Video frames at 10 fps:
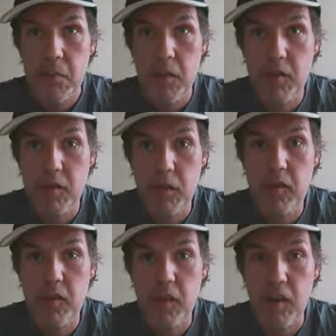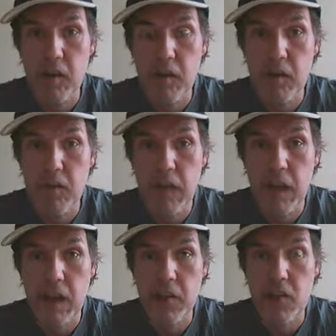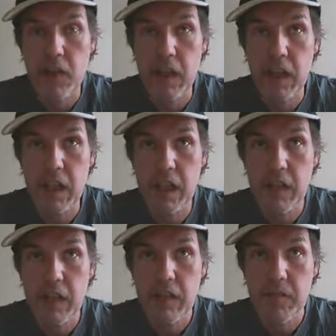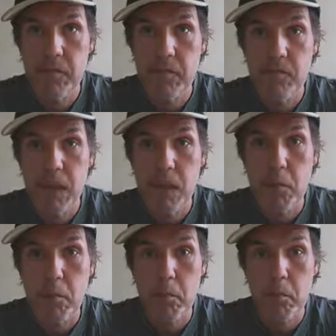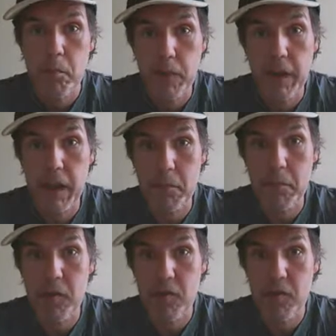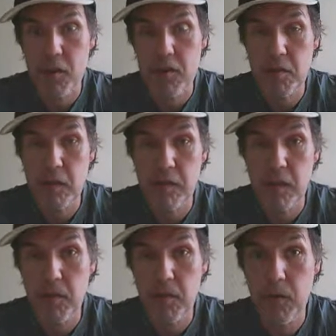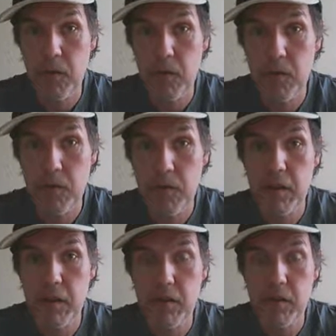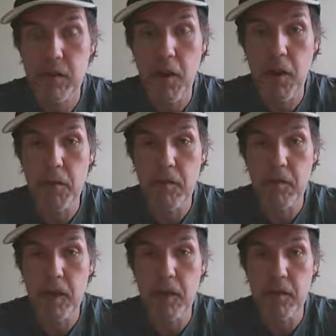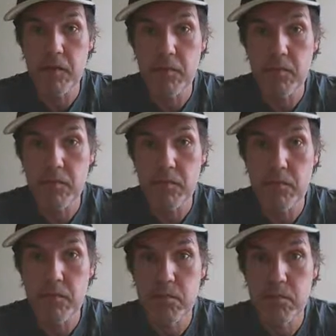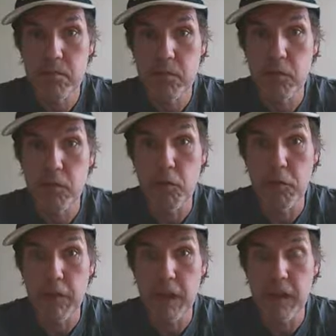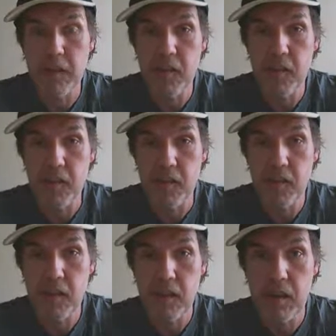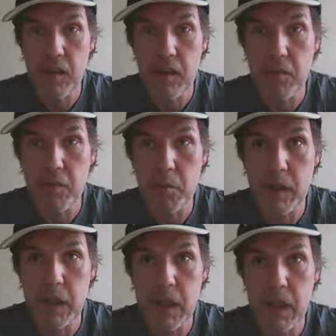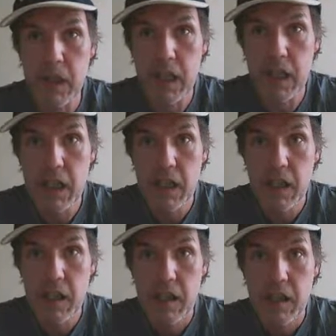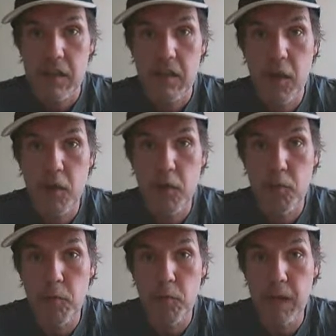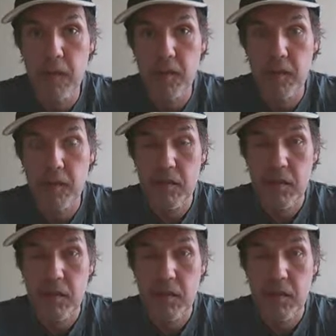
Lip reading: by doing so you would actually preempt Judgment Day for what you would know as hell would already exist. There would be no reason